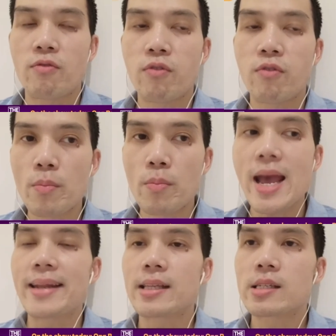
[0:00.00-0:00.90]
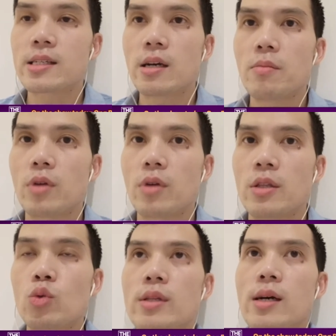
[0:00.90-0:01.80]
for me at the time
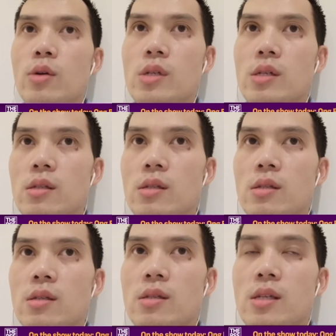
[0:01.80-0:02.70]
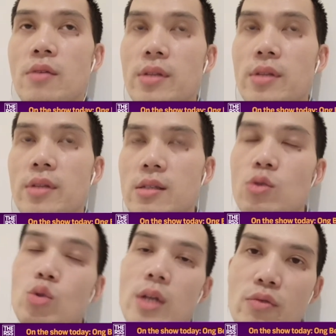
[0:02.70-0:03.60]
in two thousand seven,
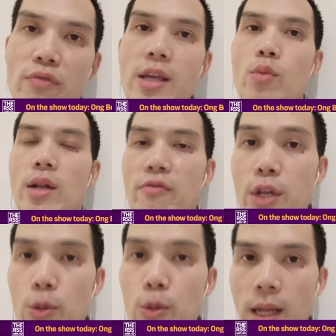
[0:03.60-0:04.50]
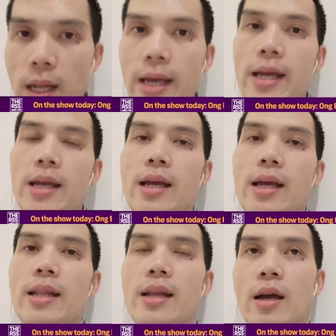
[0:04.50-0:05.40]
twenty fifteen, when I finished
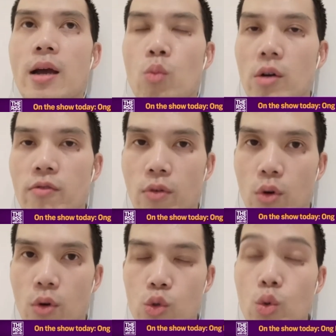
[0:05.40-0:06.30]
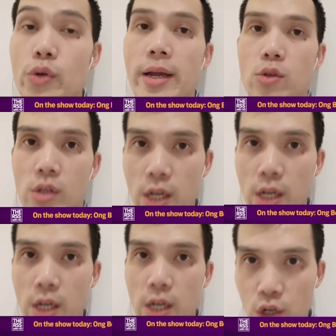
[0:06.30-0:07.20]
playing and I, I worked for Squash
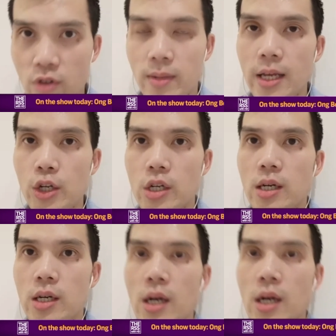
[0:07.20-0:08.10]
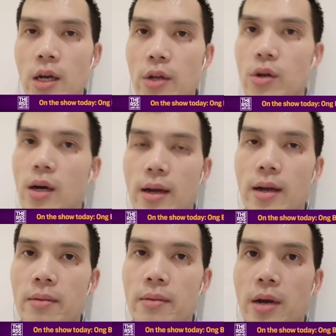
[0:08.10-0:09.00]
Racket Association of Malaysia,
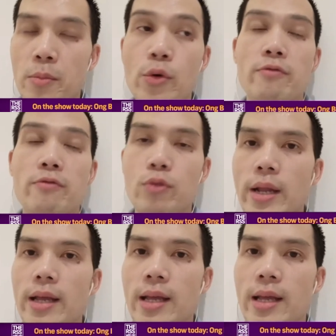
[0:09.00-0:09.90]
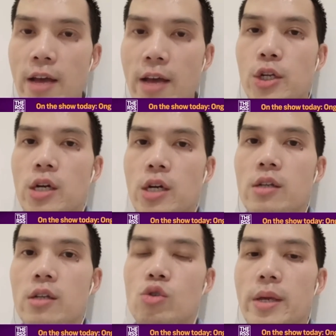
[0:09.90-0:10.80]
you know, I, I'm, I'm grateful that they gave me a
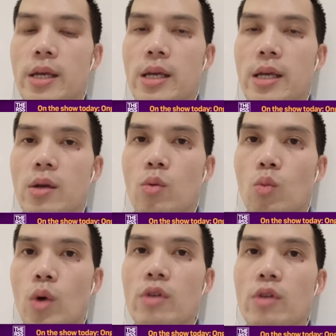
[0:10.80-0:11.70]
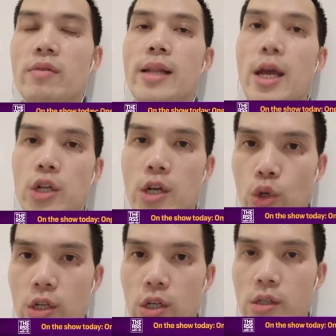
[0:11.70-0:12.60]
chance to be one of the
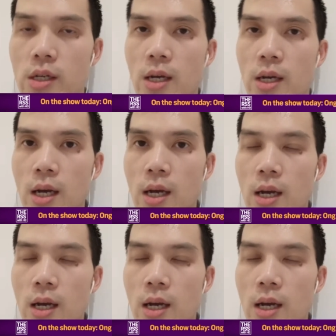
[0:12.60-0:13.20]
national coaches.